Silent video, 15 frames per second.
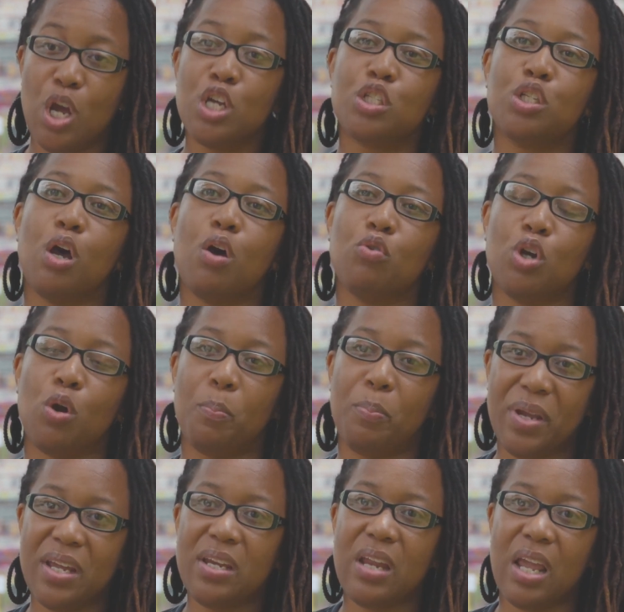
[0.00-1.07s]
So, you know,
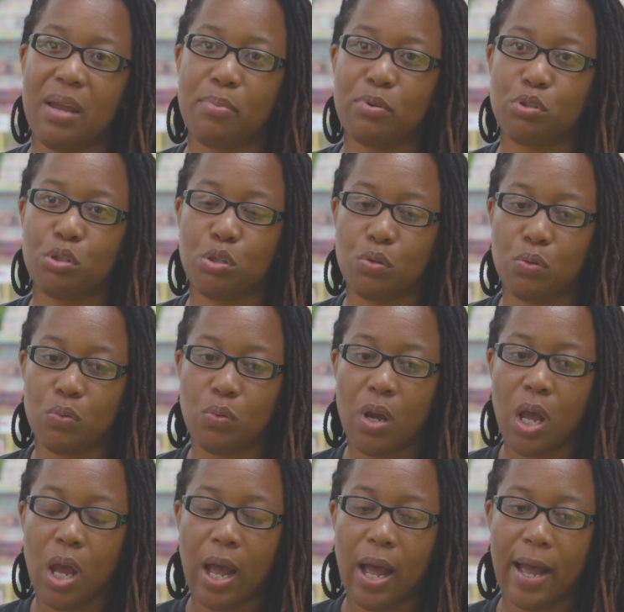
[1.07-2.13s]
being able to
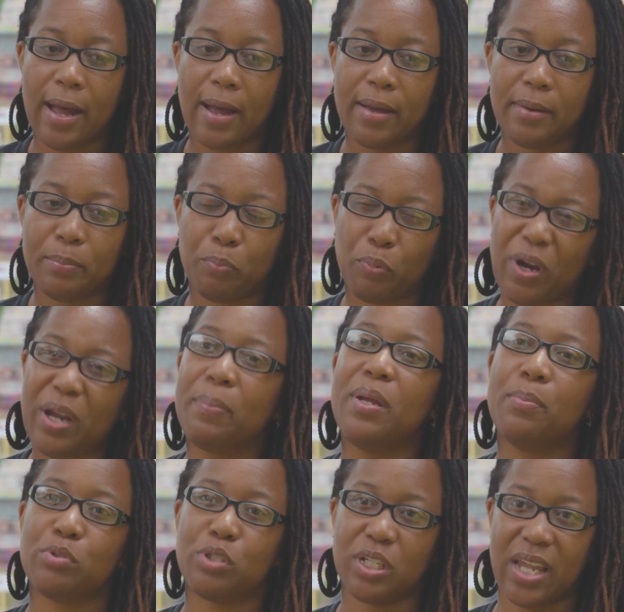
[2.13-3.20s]
uh, bring
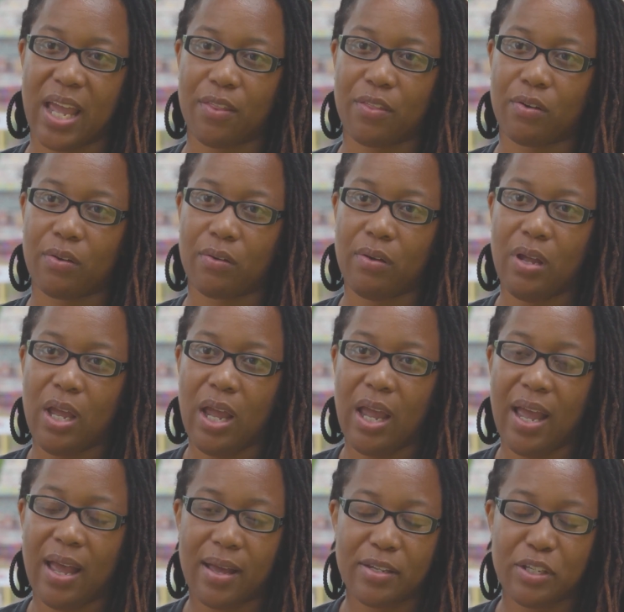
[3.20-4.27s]
people together,
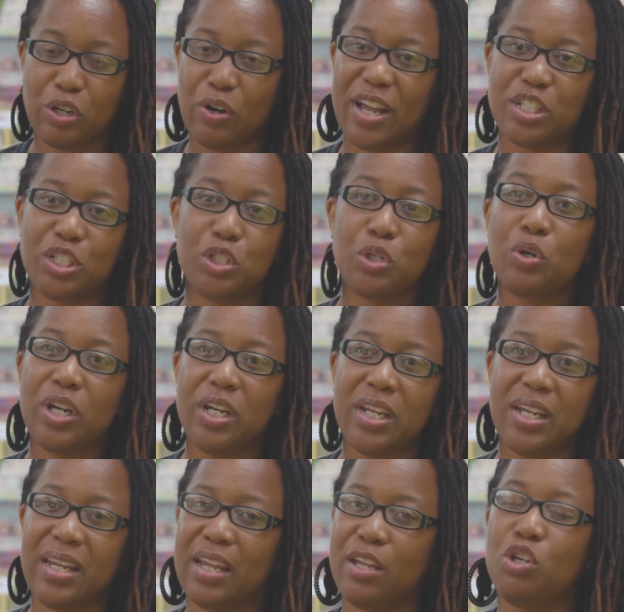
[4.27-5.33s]
uh, you know, as
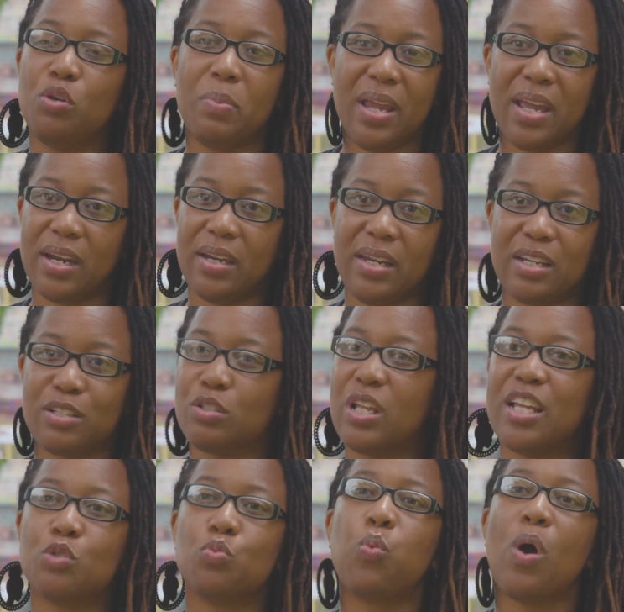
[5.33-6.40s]
unity and humanity is,
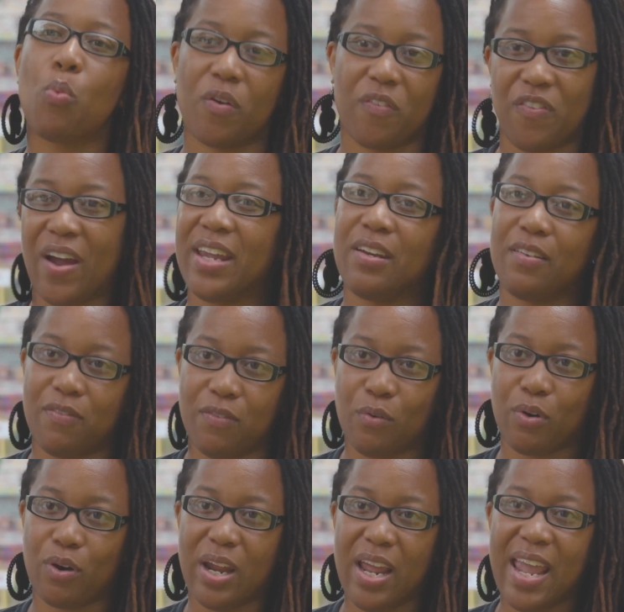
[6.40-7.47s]
is what we're fighting
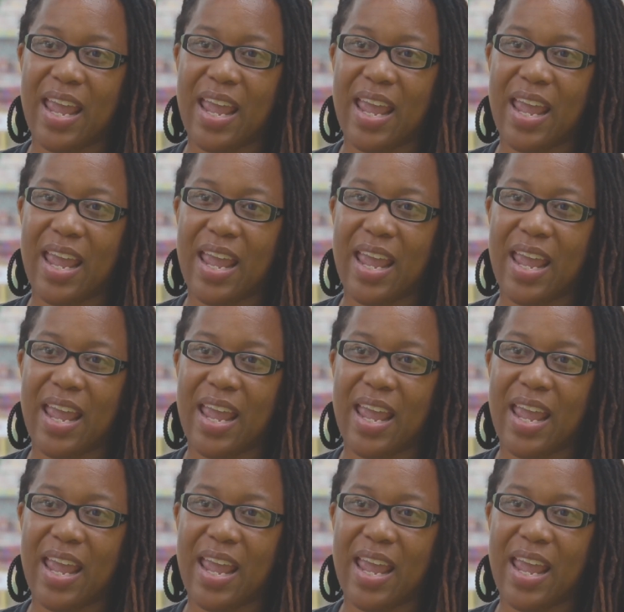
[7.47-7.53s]
for.